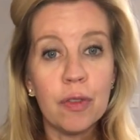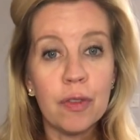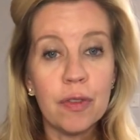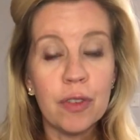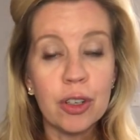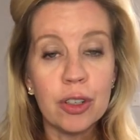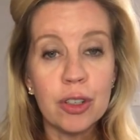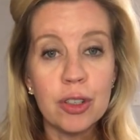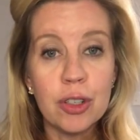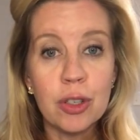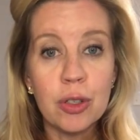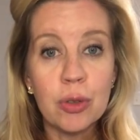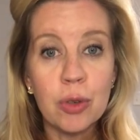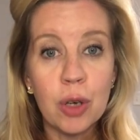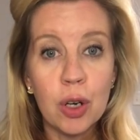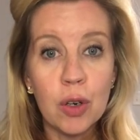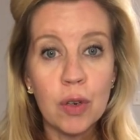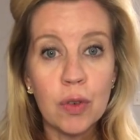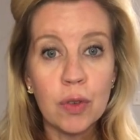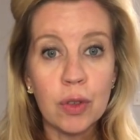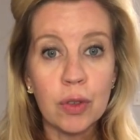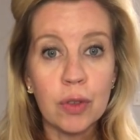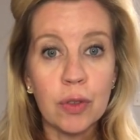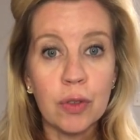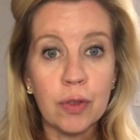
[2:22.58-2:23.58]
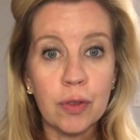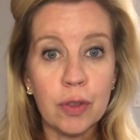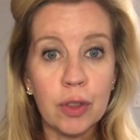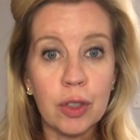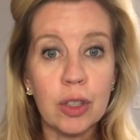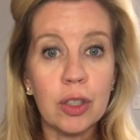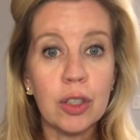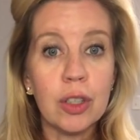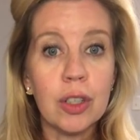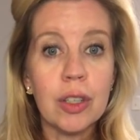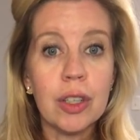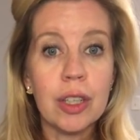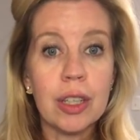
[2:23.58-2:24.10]
they're too over
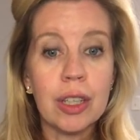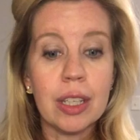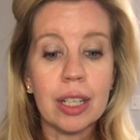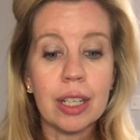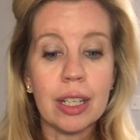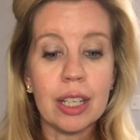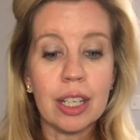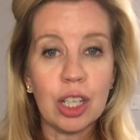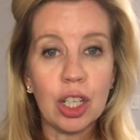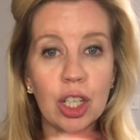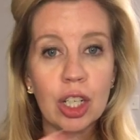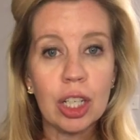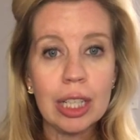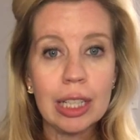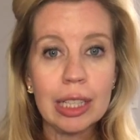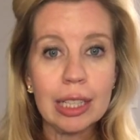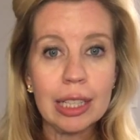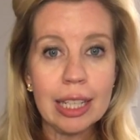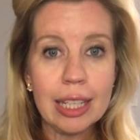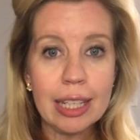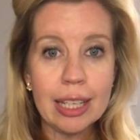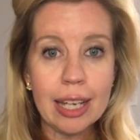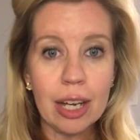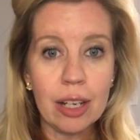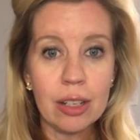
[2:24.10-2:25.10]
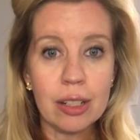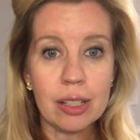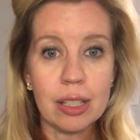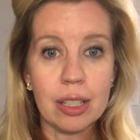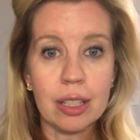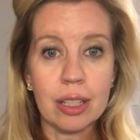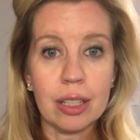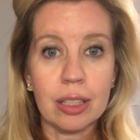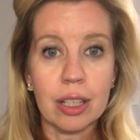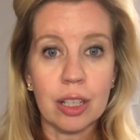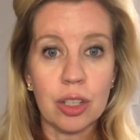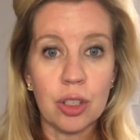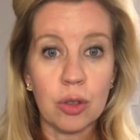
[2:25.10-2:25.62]
full, then it could leak out into
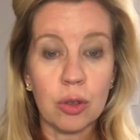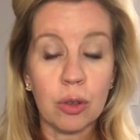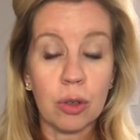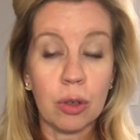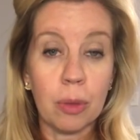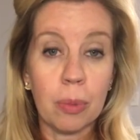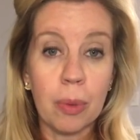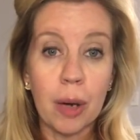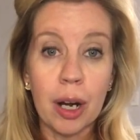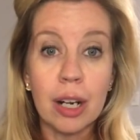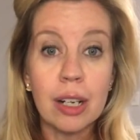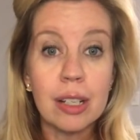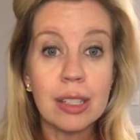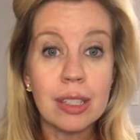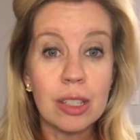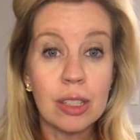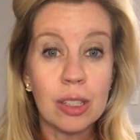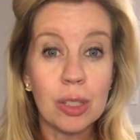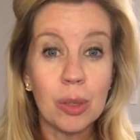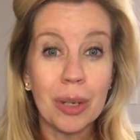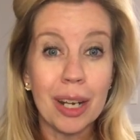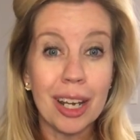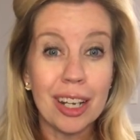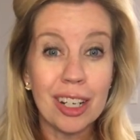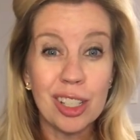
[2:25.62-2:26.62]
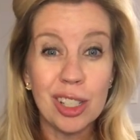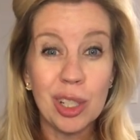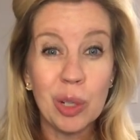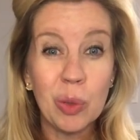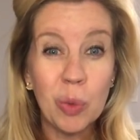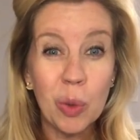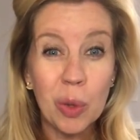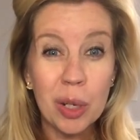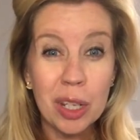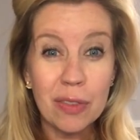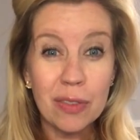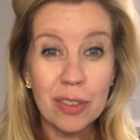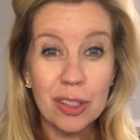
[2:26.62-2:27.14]
the electrical parts, so it actually
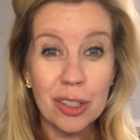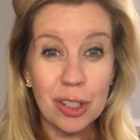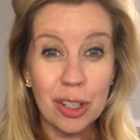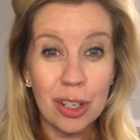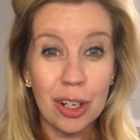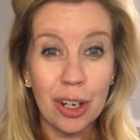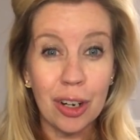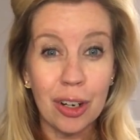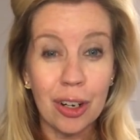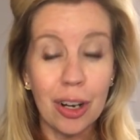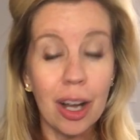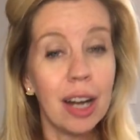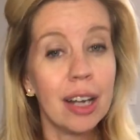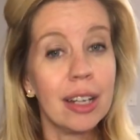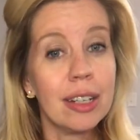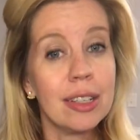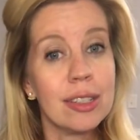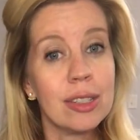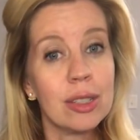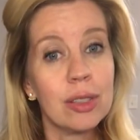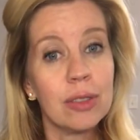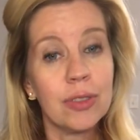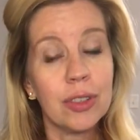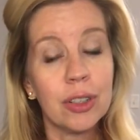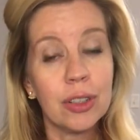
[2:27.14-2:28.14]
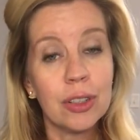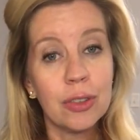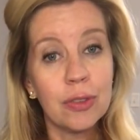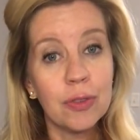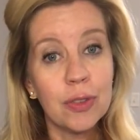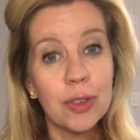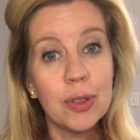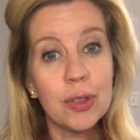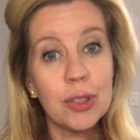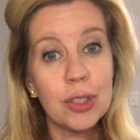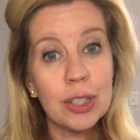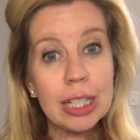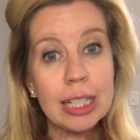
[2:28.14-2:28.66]
won't even turn on. So if your
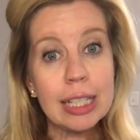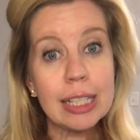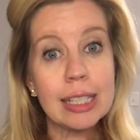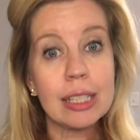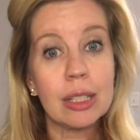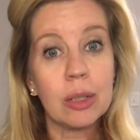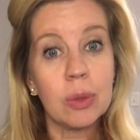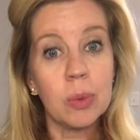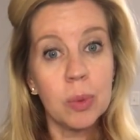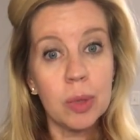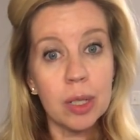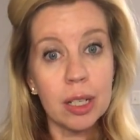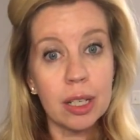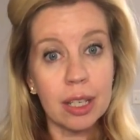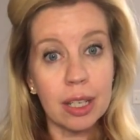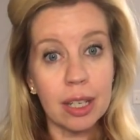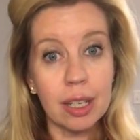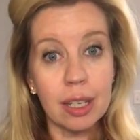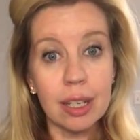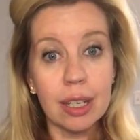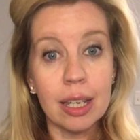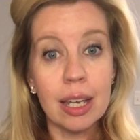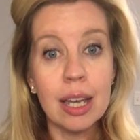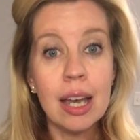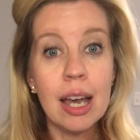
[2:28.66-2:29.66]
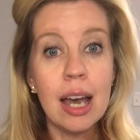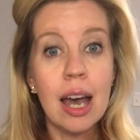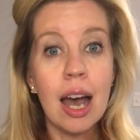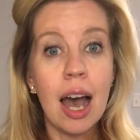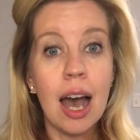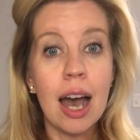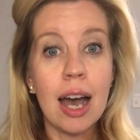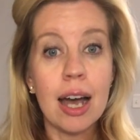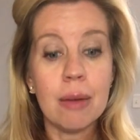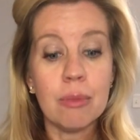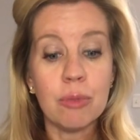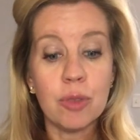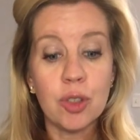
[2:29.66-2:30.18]
diffuser isn't working,
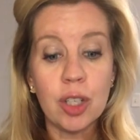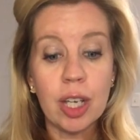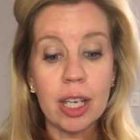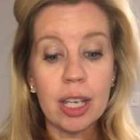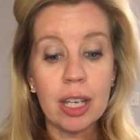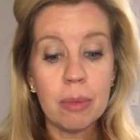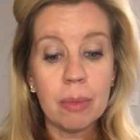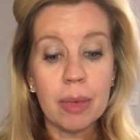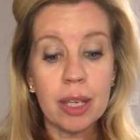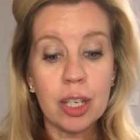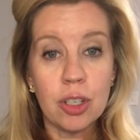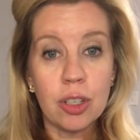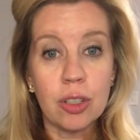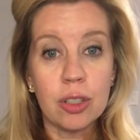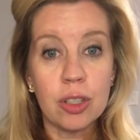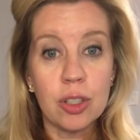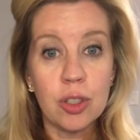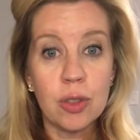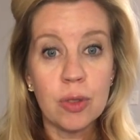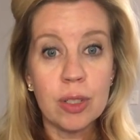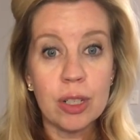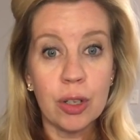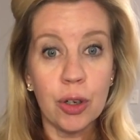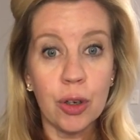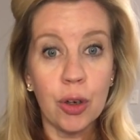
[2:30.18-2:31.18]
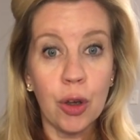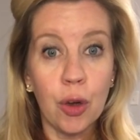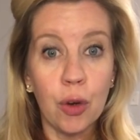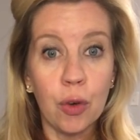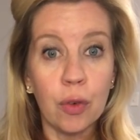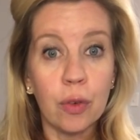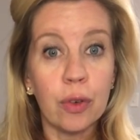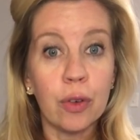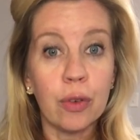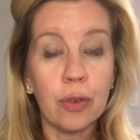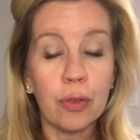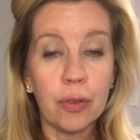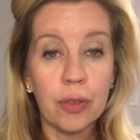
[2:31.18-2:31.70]
check and make sure that you didn't
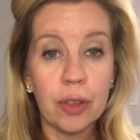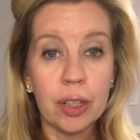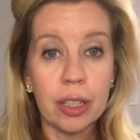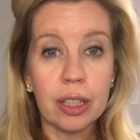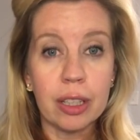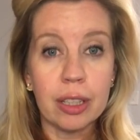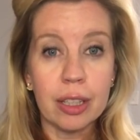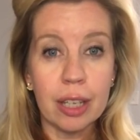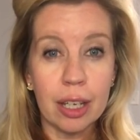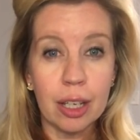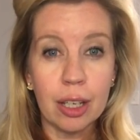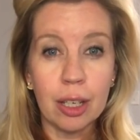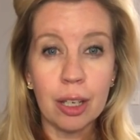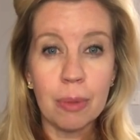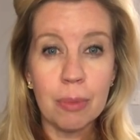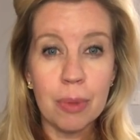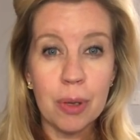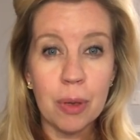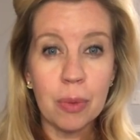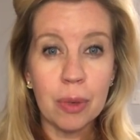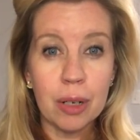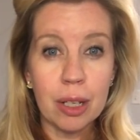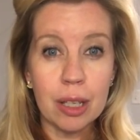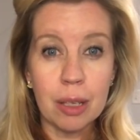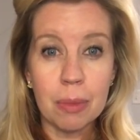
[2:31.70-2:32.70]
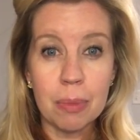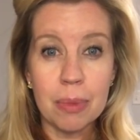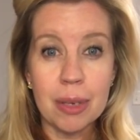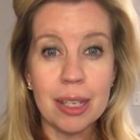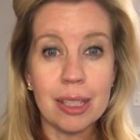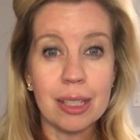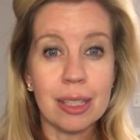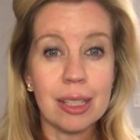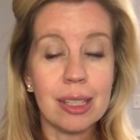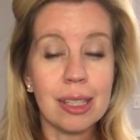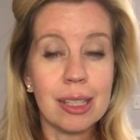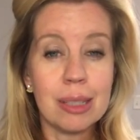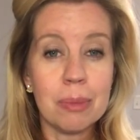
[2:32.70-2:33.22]
overfill it. That could be one of the
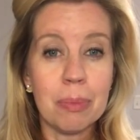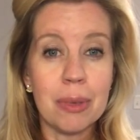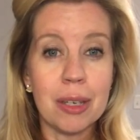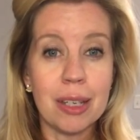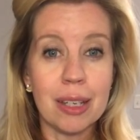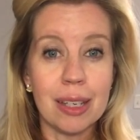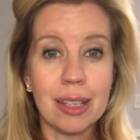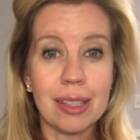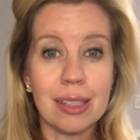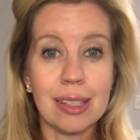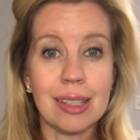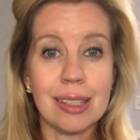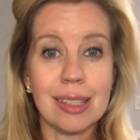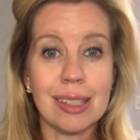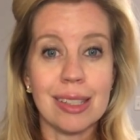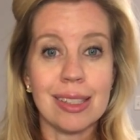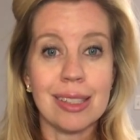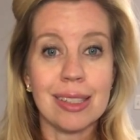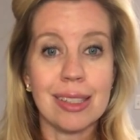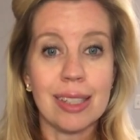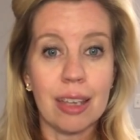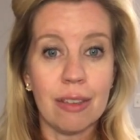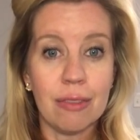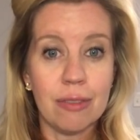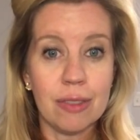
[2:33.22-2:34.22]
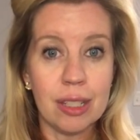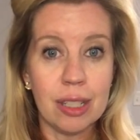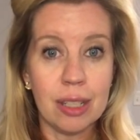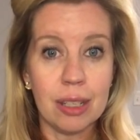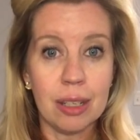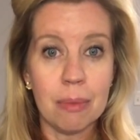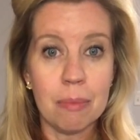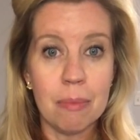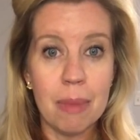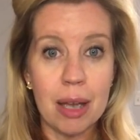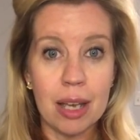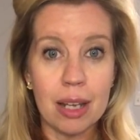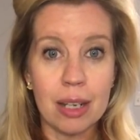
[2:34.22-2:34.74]
pieces because it's a
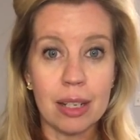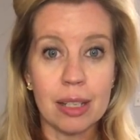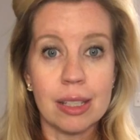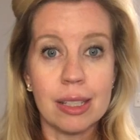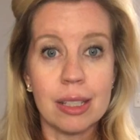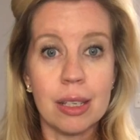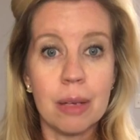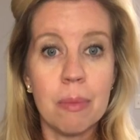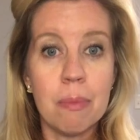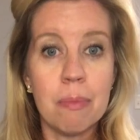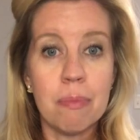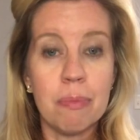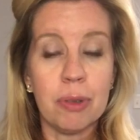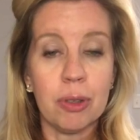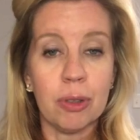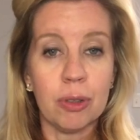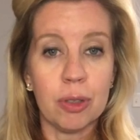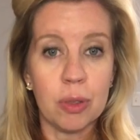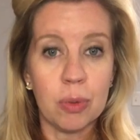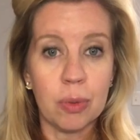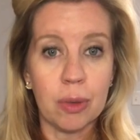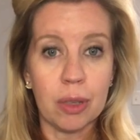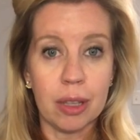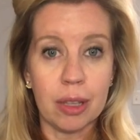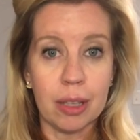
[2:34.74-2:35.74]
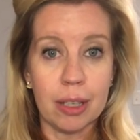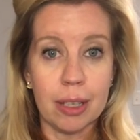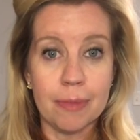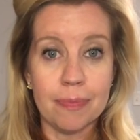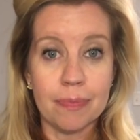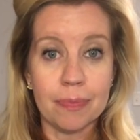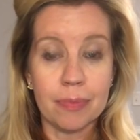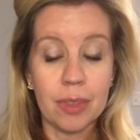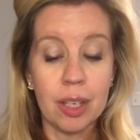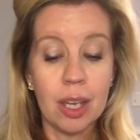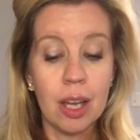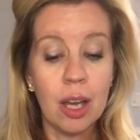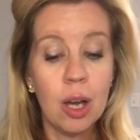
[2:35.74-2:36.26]
safety mechanism built within.